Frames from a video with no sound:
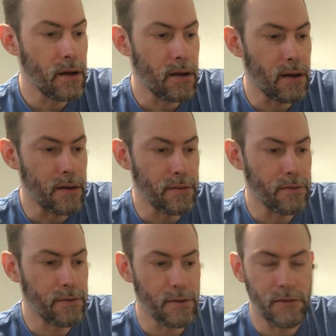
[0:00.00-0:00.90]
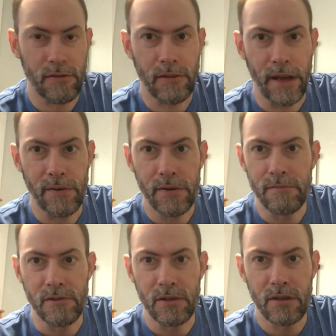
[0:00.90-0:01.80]
The song Sound of
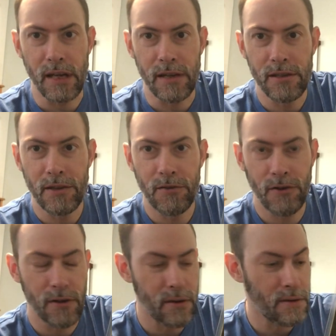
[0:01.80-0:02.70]
Dentage.